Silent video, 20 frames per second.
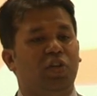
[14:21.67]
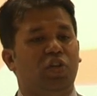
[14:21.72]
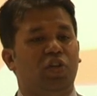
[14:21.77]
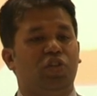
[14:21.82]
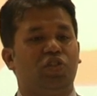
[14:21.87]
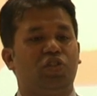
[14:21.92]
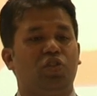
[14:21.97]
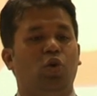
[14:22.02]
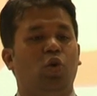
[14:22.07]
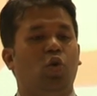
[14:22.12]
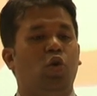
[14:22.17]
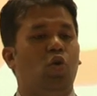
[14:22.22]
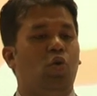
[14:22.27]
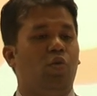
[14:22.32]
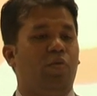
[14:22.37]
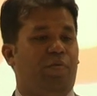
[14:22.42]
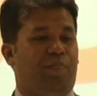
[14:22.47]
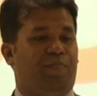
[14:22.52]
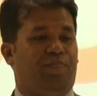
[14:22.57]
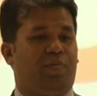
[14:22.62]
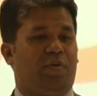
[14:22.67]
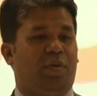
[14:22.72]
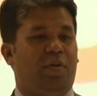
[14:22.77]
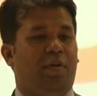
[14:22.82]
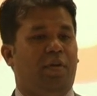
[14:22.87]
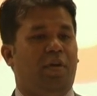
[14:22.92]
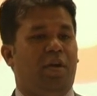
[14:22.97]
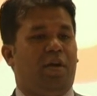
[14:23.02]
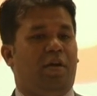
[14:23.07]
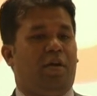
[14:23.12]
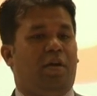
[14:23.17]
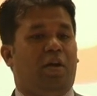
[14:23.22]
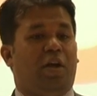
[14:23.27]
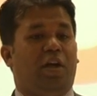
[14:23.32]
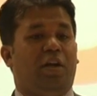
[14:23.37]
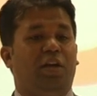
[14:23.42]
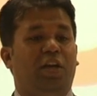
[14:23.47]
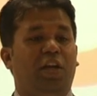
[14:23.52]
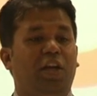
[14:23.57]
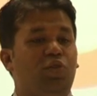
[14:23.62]
So
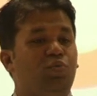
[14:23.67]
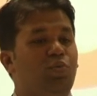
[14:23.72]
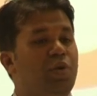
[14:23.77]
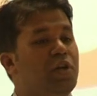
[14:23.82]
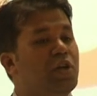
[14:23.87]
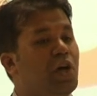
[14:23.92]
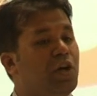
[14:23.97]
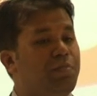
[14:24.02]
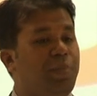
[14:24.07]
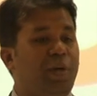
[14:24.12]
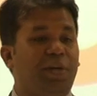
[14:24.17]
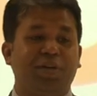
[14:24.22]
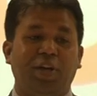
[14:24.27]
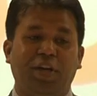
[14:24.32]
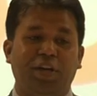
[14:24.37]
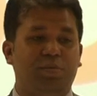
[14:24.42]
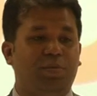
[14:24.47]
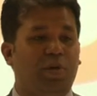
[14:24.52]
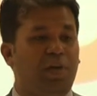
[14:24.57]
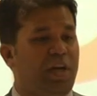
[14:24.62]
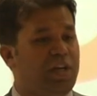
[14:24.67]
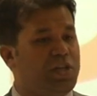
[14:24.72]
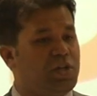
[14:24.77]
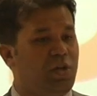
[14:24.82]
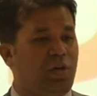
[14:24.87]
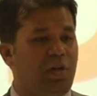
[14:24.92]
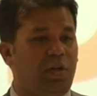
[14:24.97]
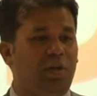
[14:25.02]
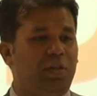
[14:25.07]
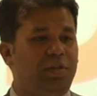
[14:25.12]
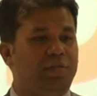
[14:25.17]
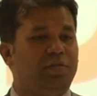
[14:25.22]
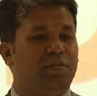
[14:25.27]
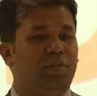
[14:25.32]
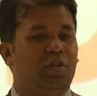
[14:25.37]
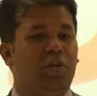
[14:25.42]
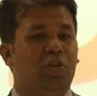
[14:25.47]
it will not be credible at all.